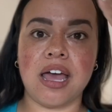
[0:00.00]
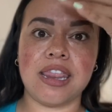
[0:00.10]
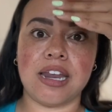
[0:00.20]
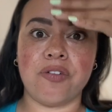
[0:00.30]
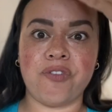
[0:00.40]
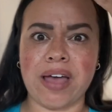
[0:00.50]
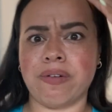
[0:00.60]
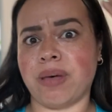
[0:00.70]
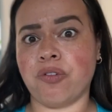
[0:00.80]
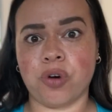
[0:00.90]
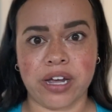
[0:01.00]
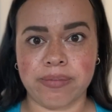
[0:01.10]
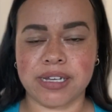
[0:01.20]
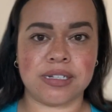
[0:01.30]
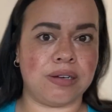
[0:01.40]
and then a 5 on my forehead
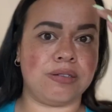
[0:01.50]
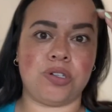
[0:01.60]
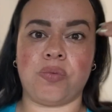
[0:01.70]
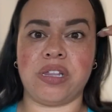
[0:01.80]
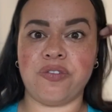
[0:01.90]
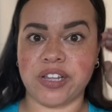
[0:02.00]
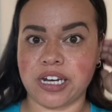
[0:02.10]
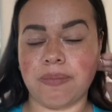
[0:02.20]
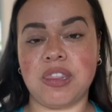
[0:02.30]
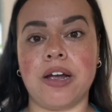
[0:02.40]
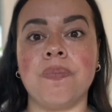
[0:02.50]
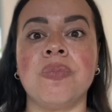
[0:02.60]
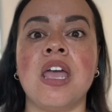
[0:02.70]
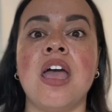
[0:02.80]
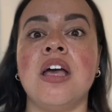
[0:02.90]
because I don't really feel it up there.
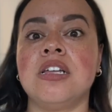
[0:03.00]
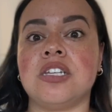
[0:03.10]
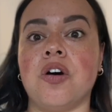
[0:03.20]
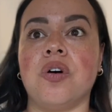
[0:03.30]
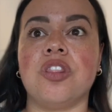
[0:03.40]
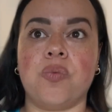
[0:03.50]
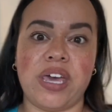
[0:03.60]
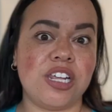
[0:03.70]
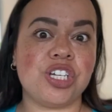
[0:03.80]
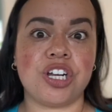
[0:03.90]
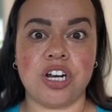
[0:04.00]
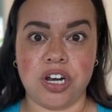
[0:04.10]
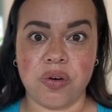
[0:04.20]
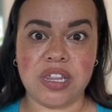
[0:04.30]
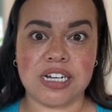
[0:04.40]
So the way that you're gonna
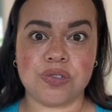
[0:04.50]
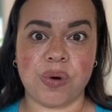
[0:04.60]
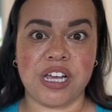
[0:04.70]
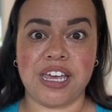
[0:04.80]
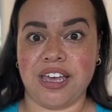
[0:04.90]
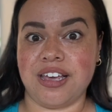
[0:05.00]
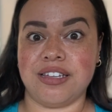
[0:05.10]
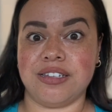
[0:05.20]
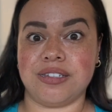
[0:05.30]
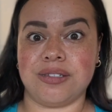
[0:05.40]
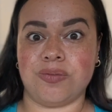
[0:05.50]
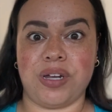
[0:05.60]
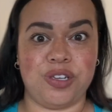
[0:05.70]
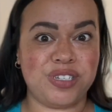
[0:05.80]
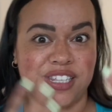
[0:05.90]
know that it's working is when
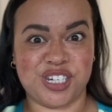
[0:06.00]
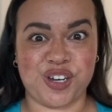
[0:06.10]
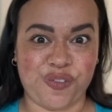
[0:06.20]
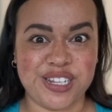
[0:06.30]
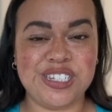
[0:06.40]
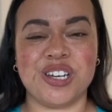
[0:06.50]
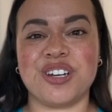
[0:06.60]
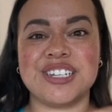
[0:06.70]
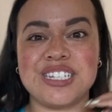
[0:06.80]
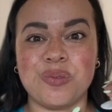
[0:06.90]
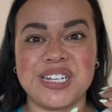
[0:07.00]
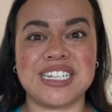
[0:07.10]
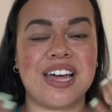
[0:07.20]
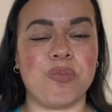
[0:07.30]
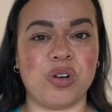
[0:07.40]
you see the difference. You're gonna see one
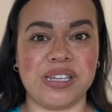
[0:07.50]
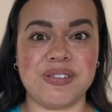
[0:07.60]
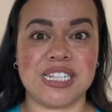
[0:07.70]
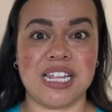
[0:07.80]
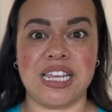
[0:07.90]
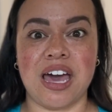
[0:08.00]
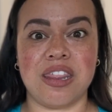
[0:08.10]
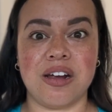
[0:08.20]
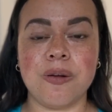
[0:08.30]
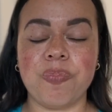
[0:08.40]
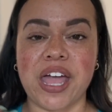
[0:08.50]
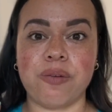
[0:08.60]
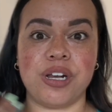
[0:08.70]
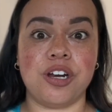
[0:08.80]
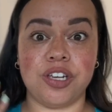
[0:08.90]
side more lifted than the other. And
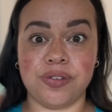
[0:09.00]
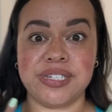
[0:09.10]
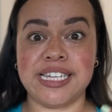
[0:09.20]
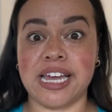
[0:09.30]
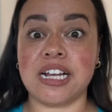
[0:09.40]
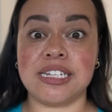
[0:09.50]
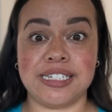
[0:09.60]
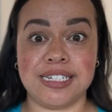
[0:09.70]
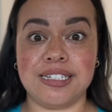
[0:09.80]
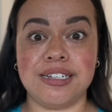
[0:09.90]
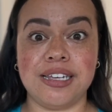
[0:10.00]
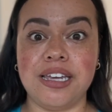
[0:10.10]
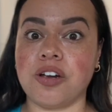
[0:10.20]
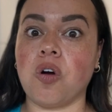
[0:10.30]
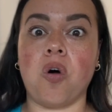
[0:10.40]
when you're using it consistently,
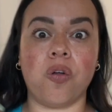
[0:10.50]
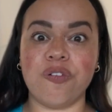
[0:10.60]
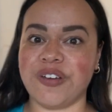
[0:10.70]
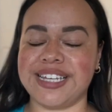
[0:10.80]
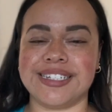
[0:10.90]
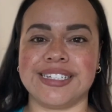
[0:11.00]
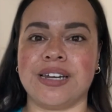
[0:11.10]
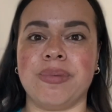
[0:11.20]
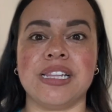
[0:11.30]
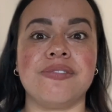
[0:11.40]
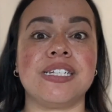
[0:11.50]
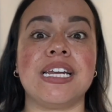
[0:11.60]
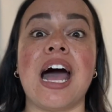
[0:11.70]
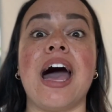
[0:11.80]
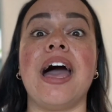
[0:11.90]
your whole face is gonna be lifted.
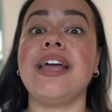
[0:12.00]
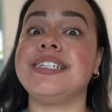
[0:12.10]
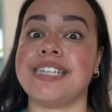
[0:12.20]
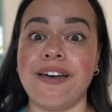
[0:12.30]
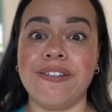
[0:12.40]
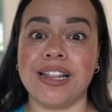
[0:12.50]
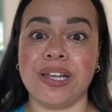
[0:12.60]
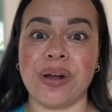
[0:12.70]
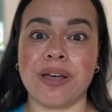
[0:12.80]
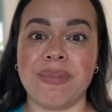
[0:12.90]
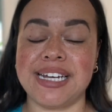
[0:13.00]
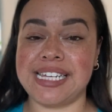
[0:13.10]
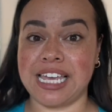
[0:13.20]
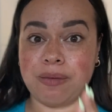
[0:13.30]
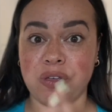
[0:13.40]
I definitely recommend
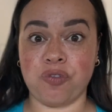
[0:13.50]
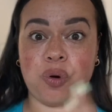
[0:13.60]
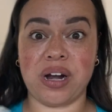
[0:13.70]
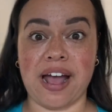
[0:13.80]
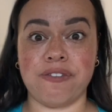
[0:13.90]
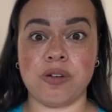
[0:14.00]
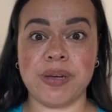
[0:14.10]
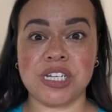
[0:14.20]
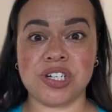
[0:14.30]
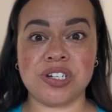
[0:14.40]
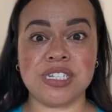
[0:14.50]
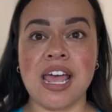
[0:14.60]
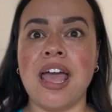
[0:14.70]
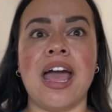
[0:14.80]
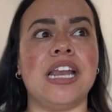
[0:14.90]
taking before and after pictures
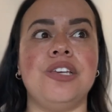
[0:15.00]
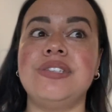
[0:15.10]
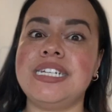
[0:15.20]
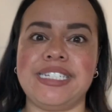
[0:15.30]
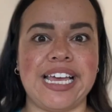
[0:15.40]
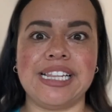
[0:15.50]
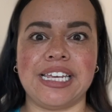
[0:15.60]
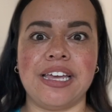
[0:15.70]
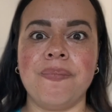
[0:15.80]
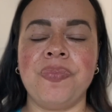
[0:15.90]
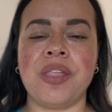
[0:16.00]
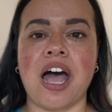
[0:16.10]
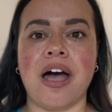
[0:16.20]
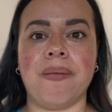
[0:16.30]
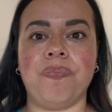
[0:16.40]
and use it daily.
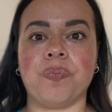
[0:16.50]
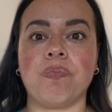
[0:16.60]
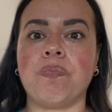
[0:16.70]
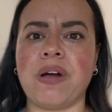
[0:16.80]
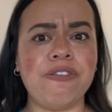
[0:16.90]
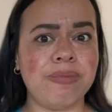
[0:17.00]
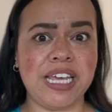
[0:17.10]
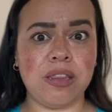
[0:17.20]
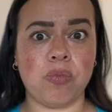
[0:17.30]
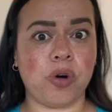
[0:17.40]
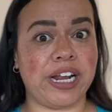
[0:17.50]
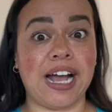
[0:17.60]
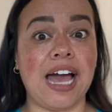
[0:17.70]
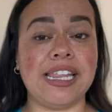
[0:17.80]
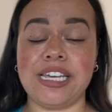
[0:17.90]
Preferably in the morning.
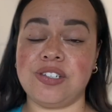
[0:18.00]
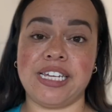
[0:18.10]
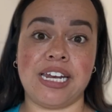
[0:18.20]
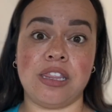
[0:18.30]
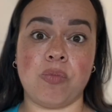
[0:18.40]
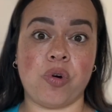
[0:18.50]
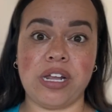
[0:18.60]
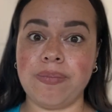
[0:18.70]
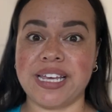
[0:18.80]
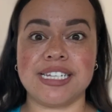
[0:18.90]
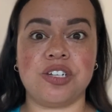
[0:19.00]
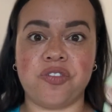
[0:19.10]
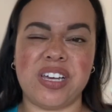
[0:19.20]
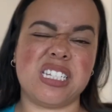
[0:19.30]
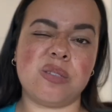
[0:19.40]
I like using it in the morning because your
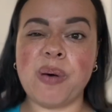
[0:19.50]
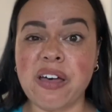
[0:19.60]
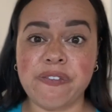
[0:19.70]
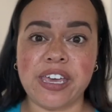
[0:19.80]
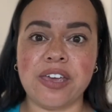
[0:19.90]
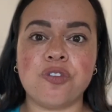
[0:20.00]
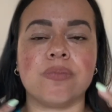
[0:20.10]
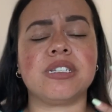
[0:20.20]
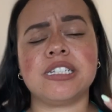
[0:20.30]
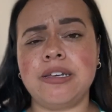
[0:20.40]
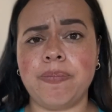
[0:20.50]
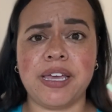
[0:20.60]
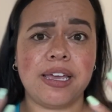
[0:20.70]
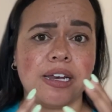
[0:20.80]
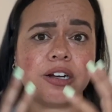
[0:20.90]
face is puffy from
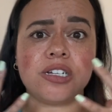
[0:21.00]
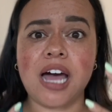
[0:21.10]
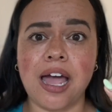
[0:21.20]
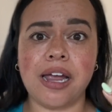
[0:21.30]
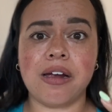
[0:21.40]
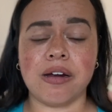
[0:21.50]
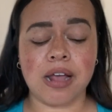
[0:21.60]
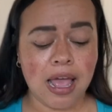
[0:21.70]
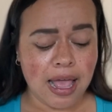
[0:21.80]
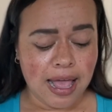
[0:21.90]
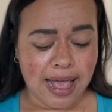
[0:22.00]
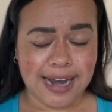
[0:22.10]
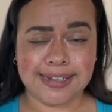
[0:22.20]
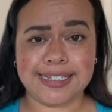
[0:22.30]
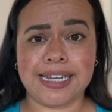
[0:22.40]
sleeping and you're tired. And
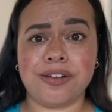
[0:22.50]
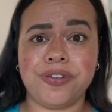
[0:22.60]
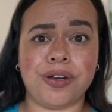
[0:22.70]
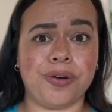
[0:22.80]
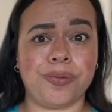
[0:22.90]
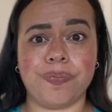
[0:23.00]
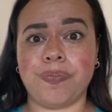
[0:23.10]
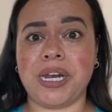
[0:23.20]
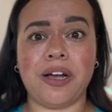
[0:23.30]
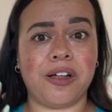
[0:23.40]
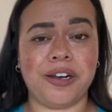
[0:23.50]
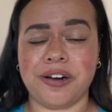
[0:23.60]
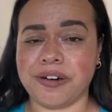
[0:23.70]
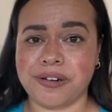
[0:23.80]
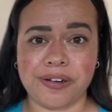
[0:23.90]
instead of, putting on
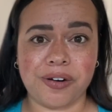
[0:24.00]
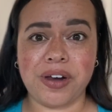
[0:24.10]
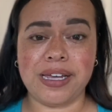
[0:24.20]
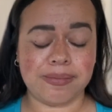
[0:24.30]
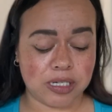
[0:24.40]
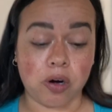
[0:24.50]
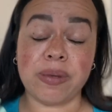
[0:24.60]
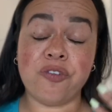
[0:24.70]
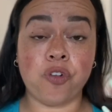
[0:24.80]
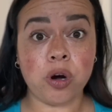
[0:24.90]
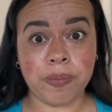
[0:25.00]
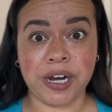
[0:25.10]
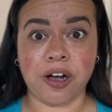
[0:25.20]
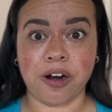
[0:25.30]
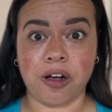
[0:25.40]
your creams, or before
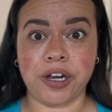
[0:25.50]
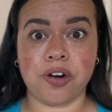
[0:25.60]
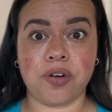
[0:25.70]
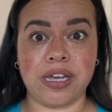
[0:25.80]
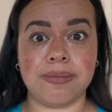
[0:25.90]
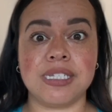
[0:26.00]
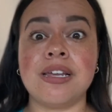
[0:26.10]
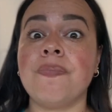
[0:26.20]
putting on all your creams,